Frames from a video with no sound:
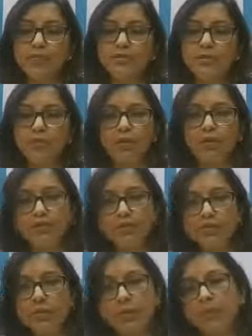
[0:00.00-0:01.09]
So loss of
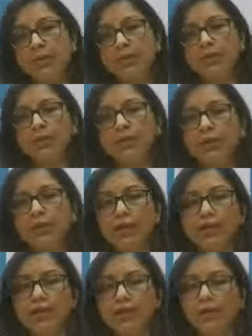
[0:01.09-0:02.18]
smell may
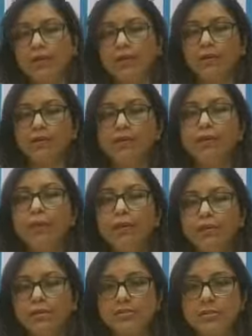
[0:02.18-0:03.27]
become
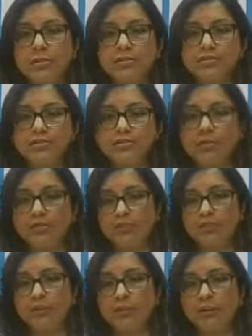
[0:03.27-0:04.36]
complete anosmia,
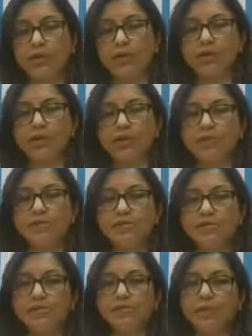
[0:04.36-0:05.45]
which we call in medical
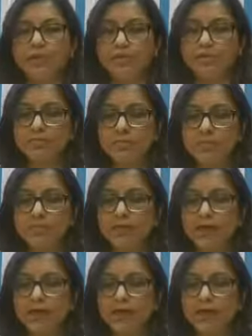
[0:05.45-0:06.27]
terms anosmia,